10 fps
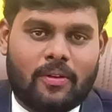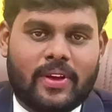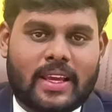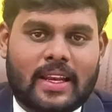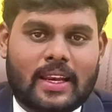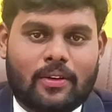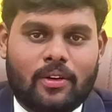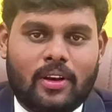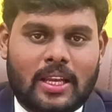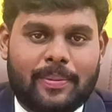or we can
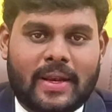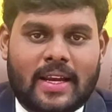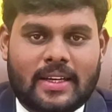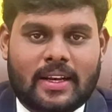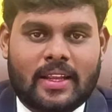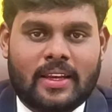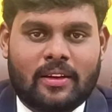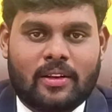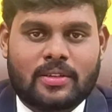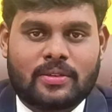call implant
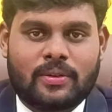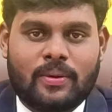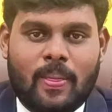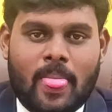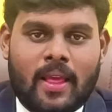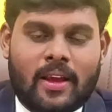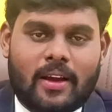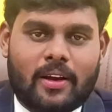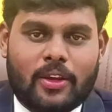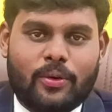training also.
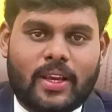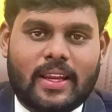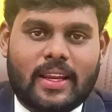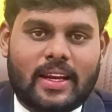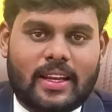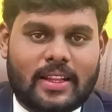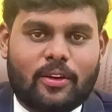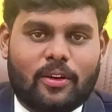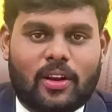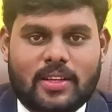You can get in
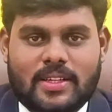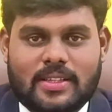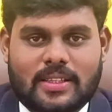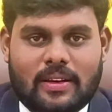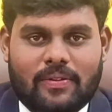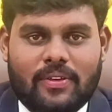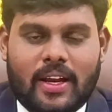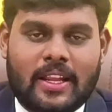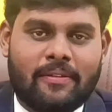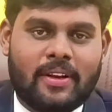the college itself,
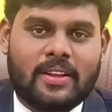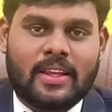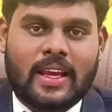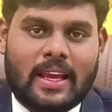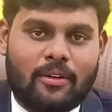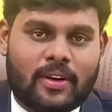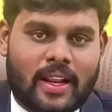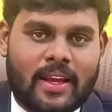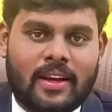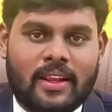and everything I have
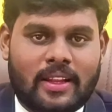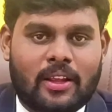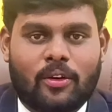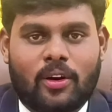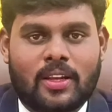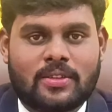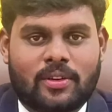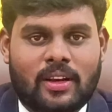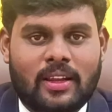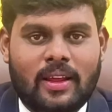trained in the college
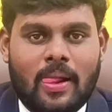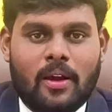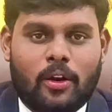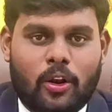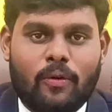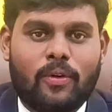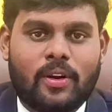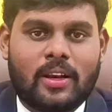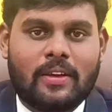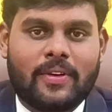only. Now
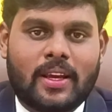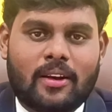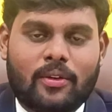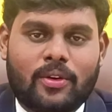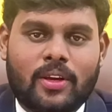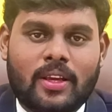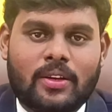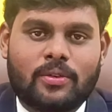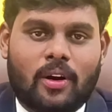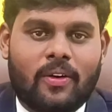only we are
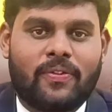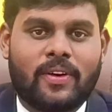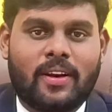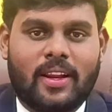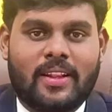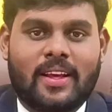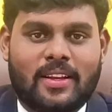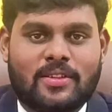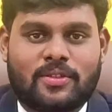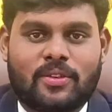going to offer in the
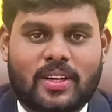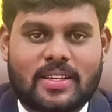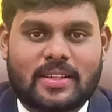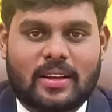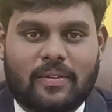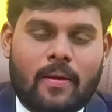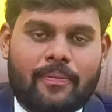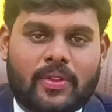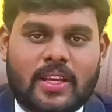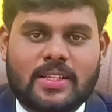institute itself.
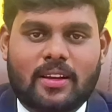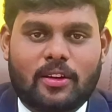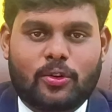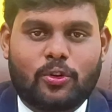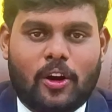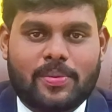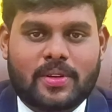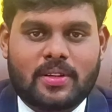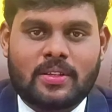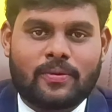These are the two
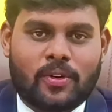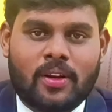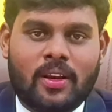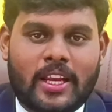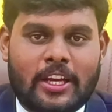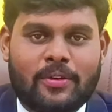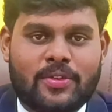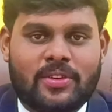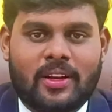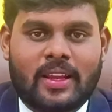options one
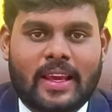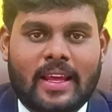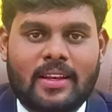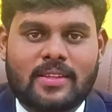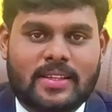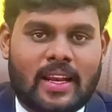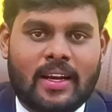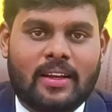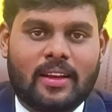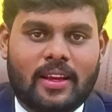individual can
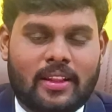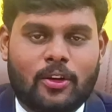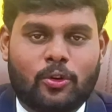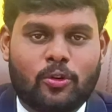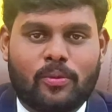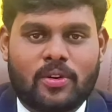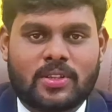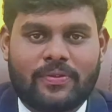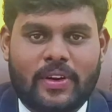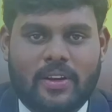select in the two
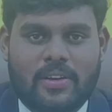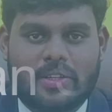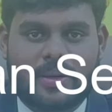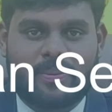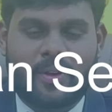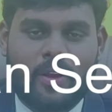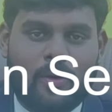modes of internship.